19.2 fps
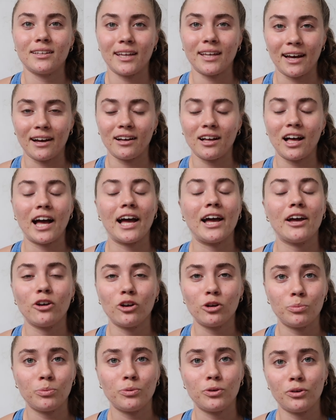yeah, I
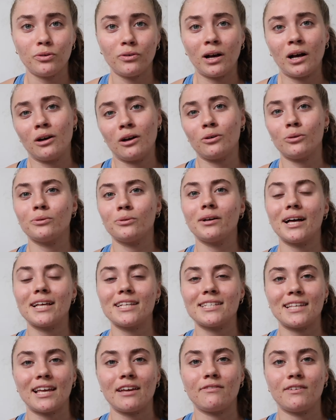hope you are all
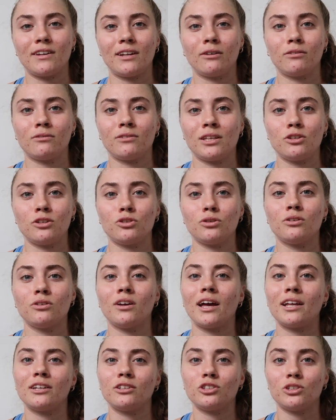safe and healthy
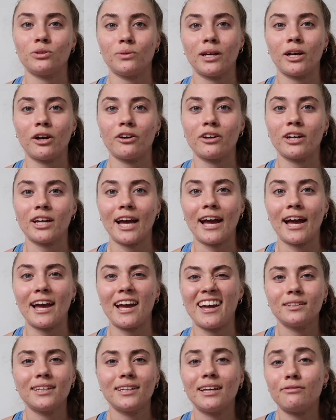too and doing
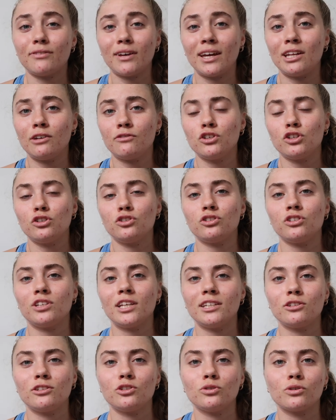okay. If any of you do
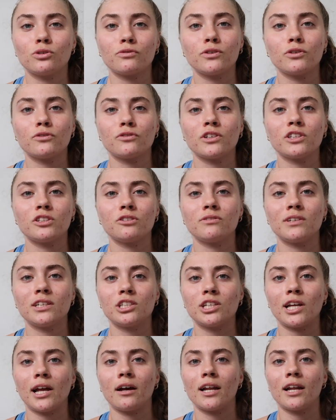need to talk, feel free to
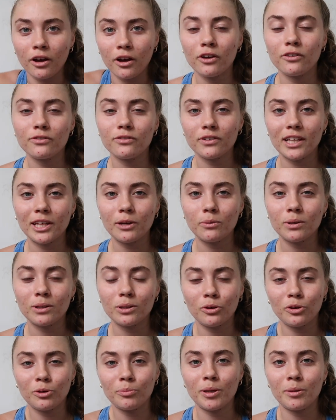reach out. Hopefully
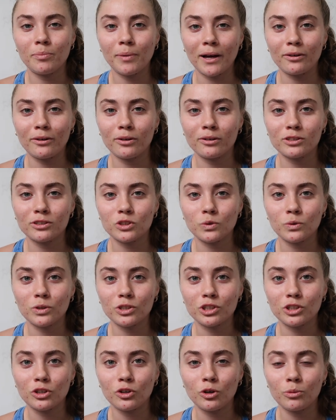we'll all be back on a
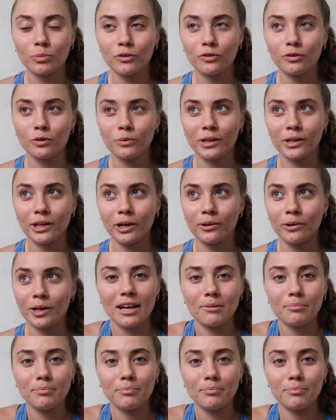squash court before we know it.